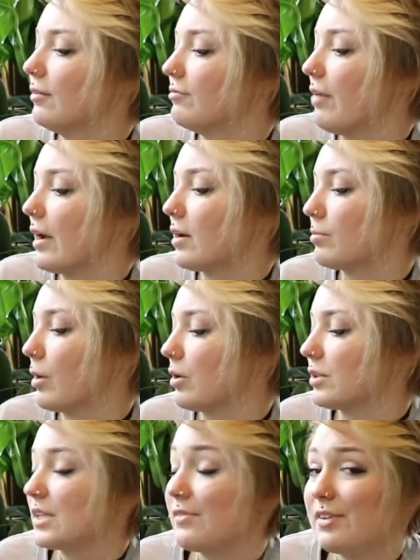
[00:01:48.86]

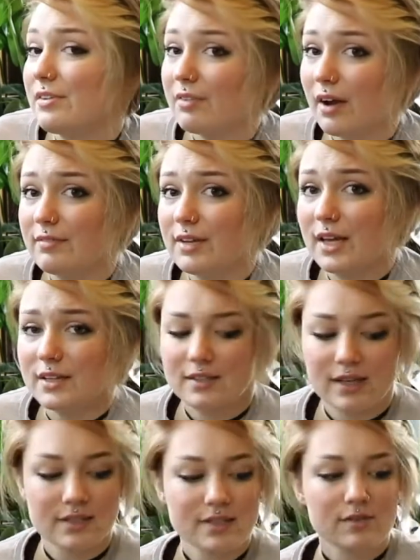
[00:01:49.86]
Fireball, 75 days.
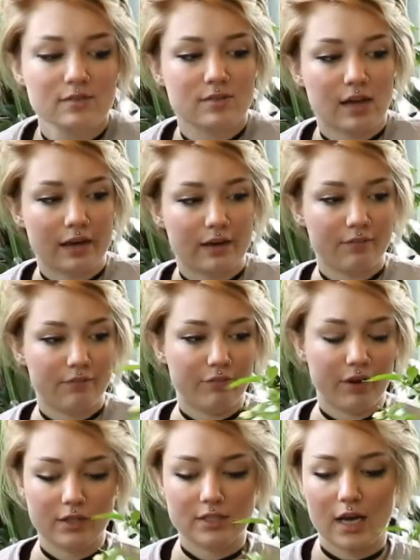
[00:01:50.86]
That sounds like a fun